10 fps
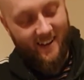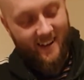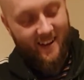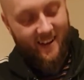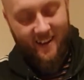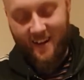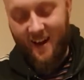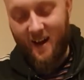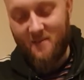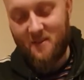
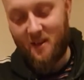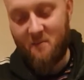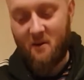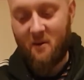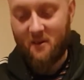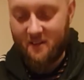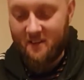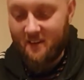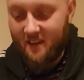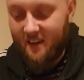Absolutely broken.
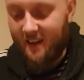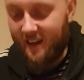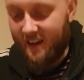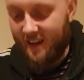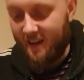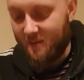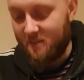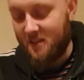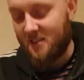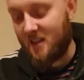
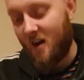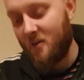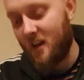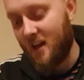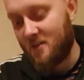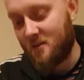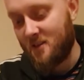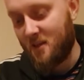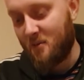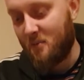So that's the only
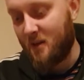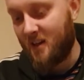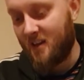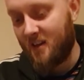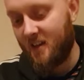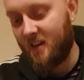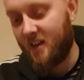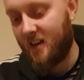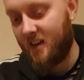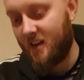XYZ we play,
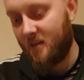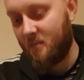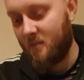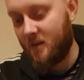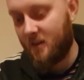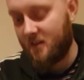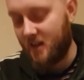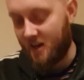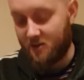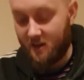because
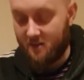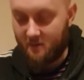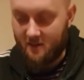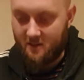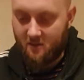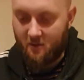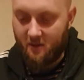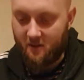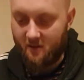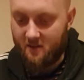the extra deck space is quite
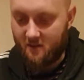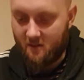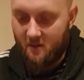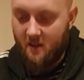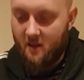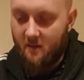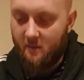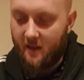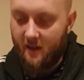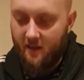tight. So
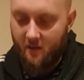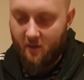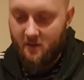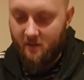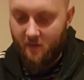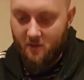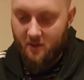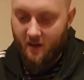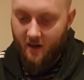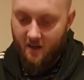play 2 Insta-Fusion
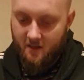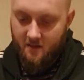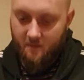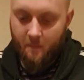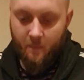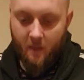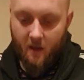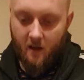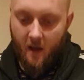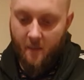targets,
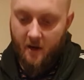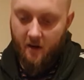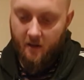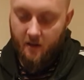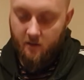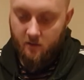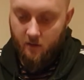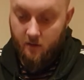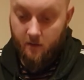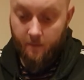Kaminari and Thousand
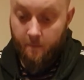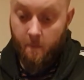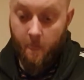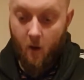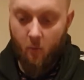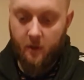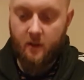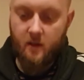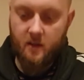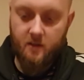Eyes.
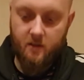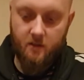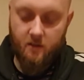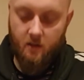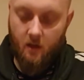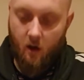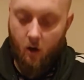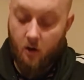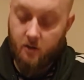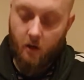Opening
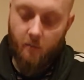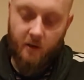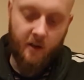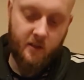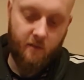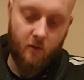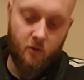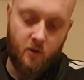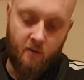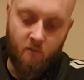
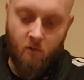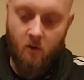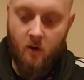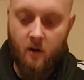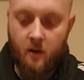Insta-Fusion and Roar,